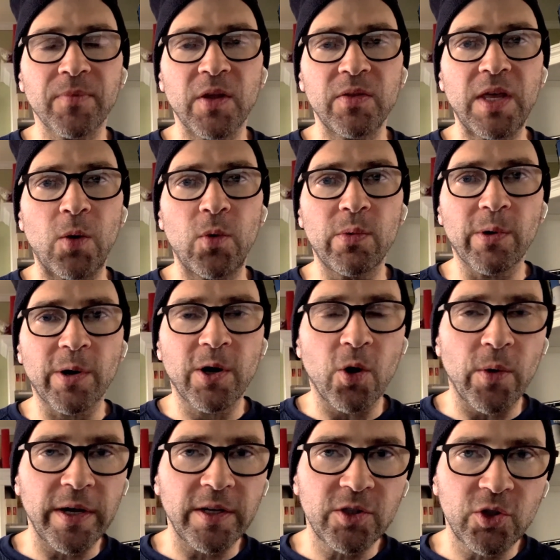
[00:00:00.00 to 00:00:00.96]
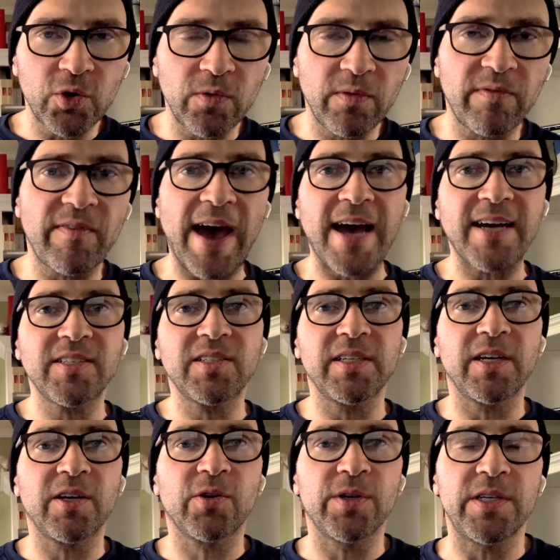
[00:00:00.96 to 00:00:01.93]
that we were going to vastly
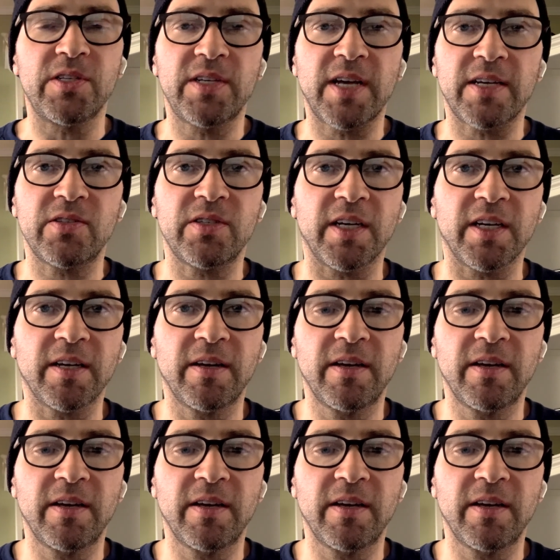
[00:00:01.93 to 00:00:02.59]
increase testing,